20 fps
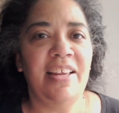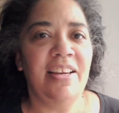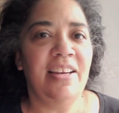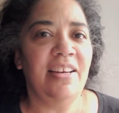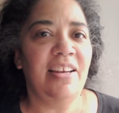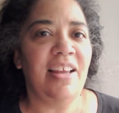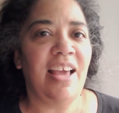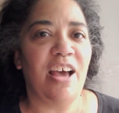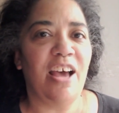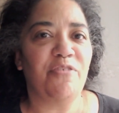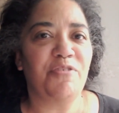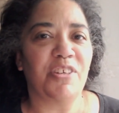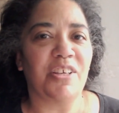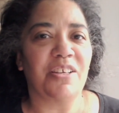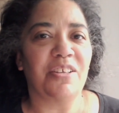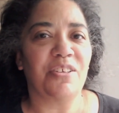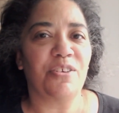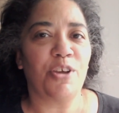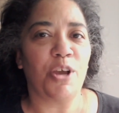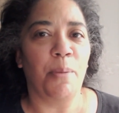didn't have
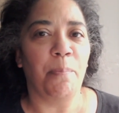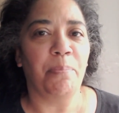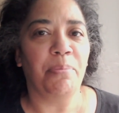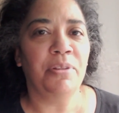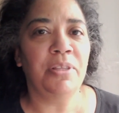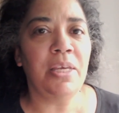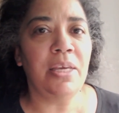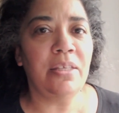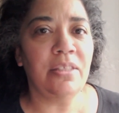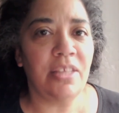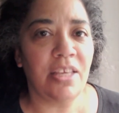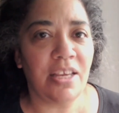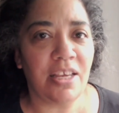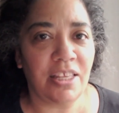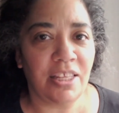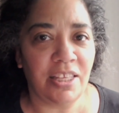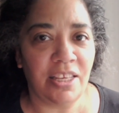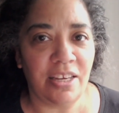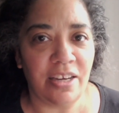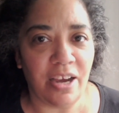to completely
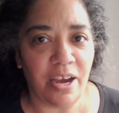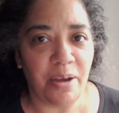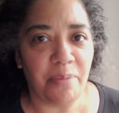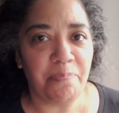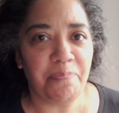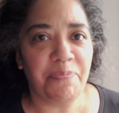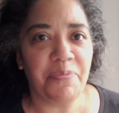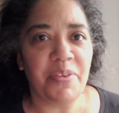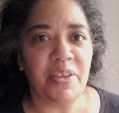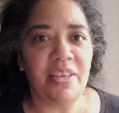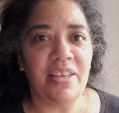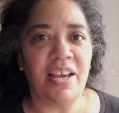clean up.